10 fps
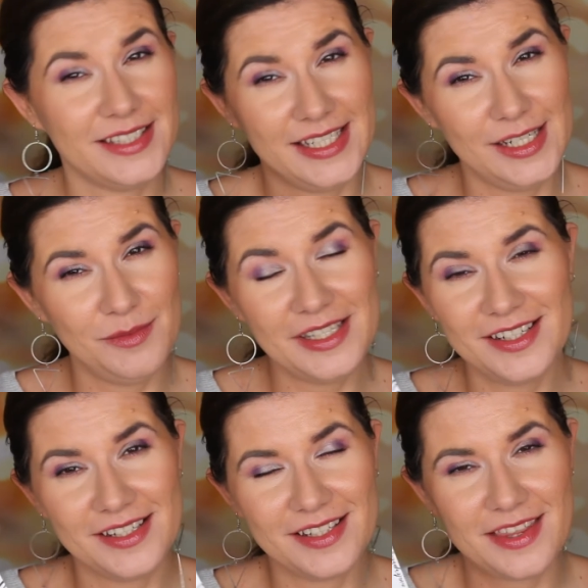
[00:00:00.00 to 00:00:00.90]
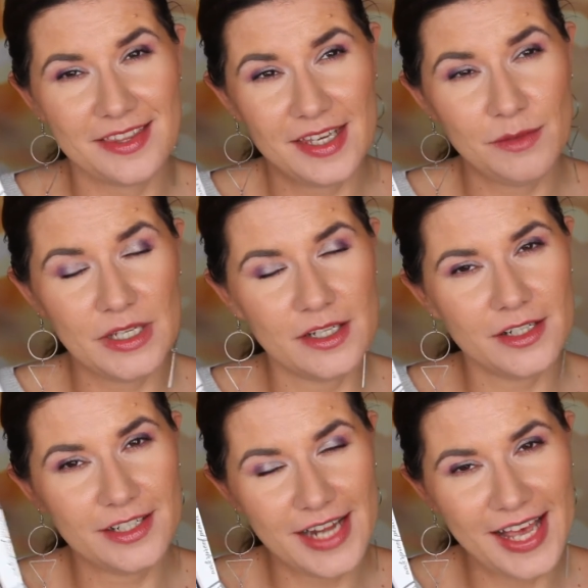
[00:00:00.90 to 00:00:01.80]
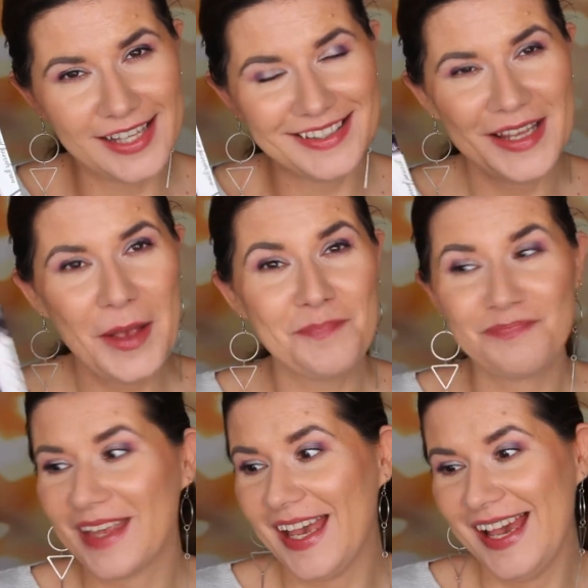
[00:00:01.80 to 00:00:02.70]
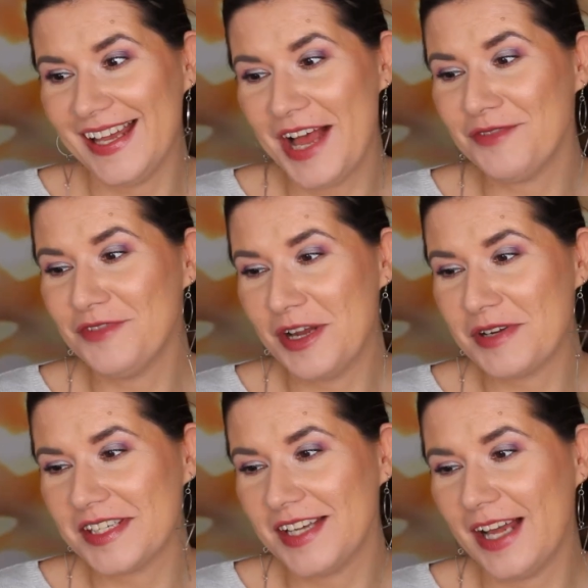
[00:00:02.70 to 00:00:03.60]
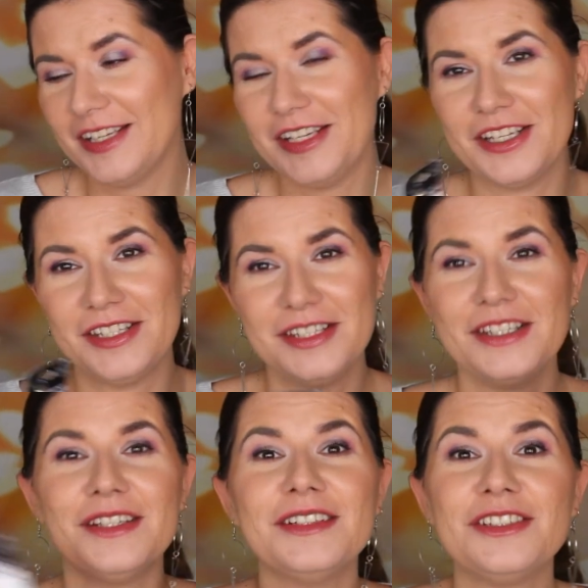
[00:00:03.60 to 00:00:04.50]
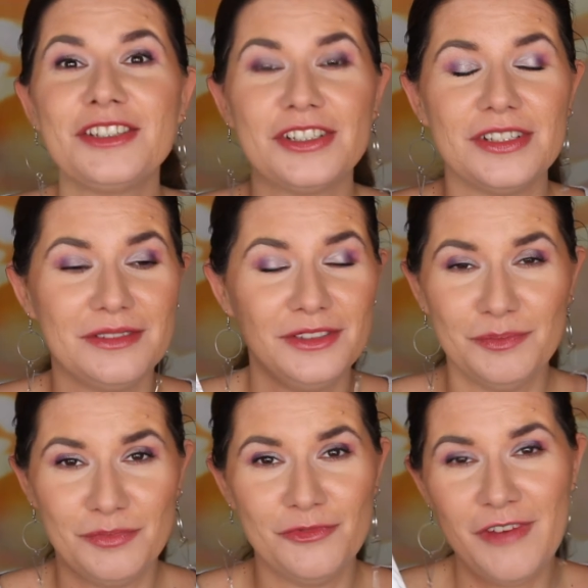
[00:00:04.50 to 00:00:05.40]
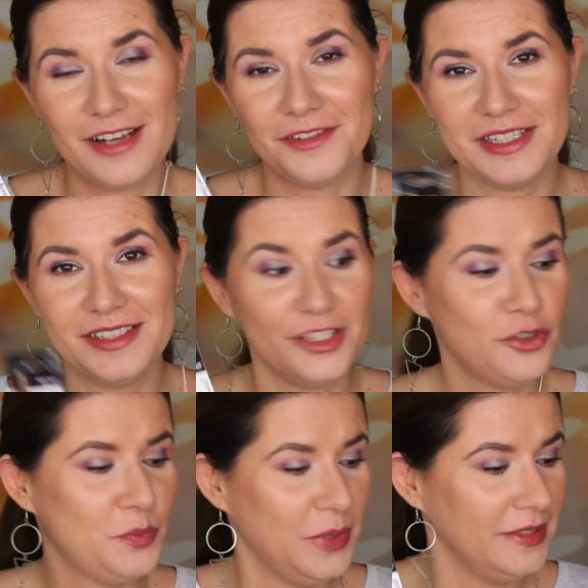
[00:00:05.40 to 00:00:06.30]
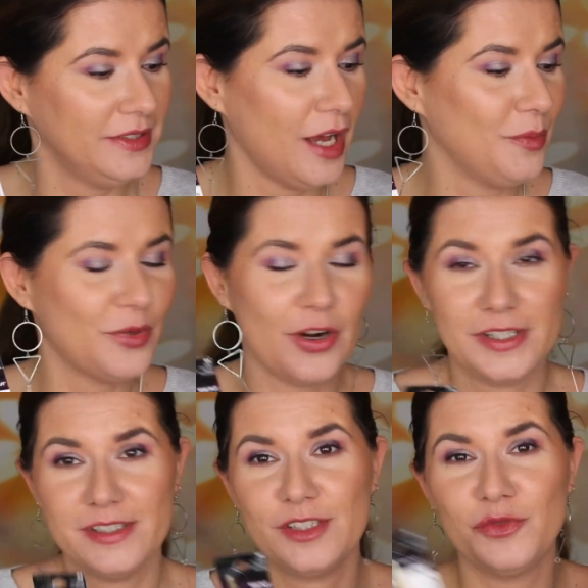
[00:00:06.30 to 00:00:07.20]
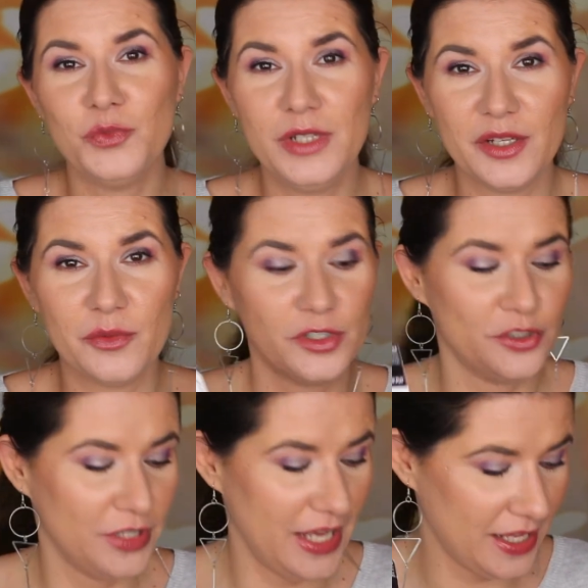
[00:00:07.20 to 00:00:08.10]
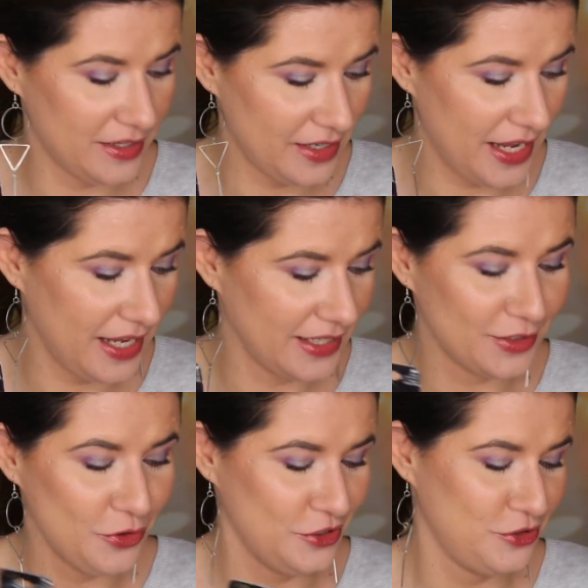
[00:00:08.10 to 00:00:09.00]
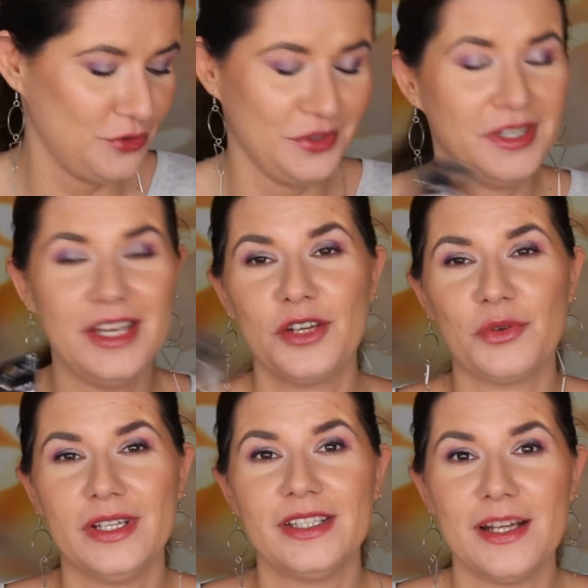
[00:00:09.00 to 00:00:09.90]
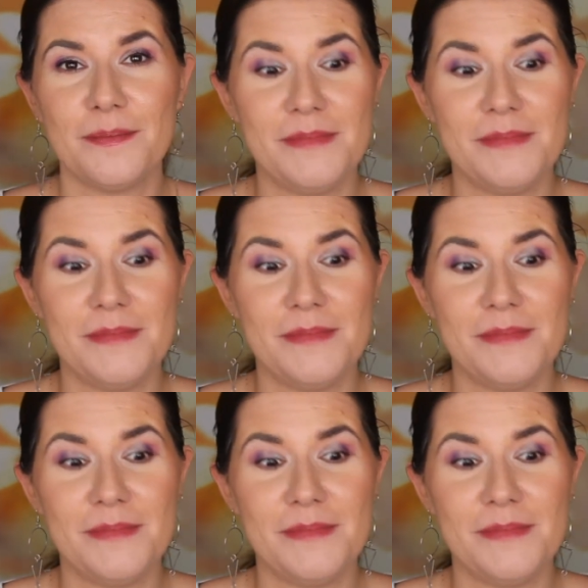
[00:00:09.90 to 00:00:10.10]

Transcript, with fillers: theme in her, theme in her head, and I'm very excited that she, Valerie, that you picked up products that really work together and going to create an